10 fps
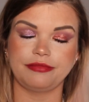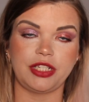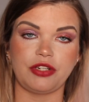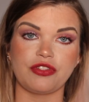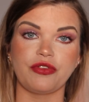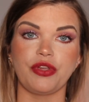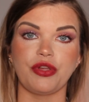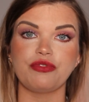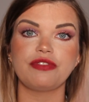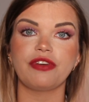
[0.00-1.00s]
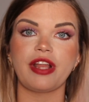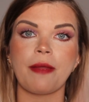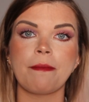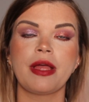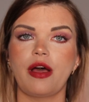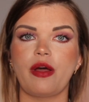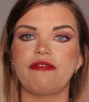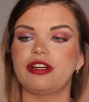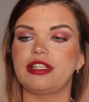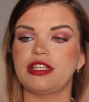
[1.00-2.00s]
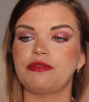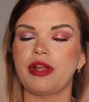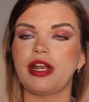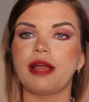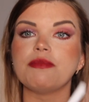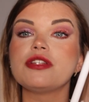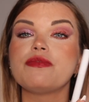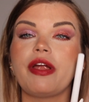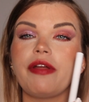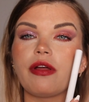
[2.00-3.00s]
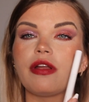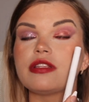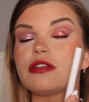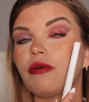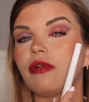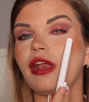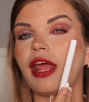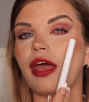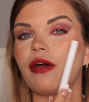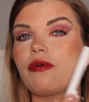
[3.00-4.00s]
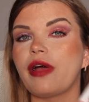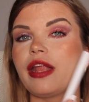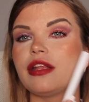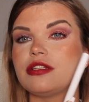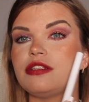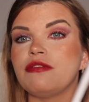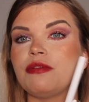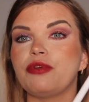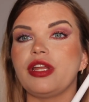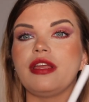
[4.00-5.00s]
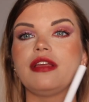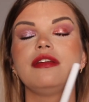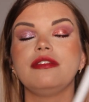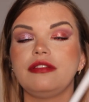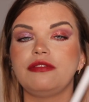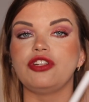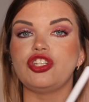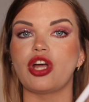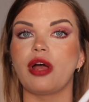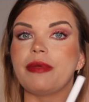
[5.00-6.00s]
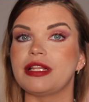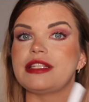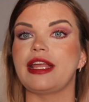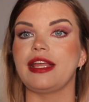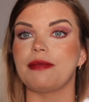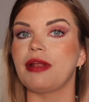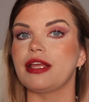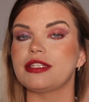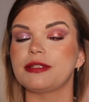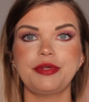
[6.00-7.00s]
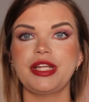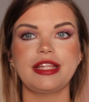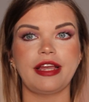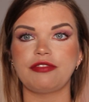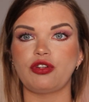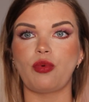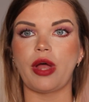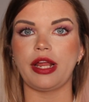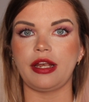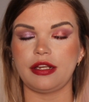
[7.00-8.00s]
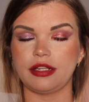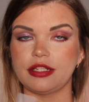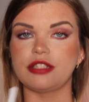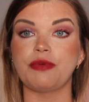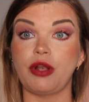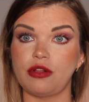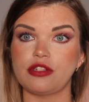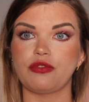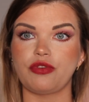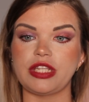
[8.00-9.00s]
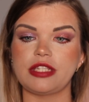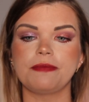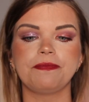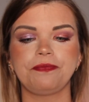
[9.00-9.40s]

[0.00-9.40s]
there's no use for them. However, this one I'm just wearing on its own now, and it's doing a pretty good job in staying in place. But after a while, this will also crease.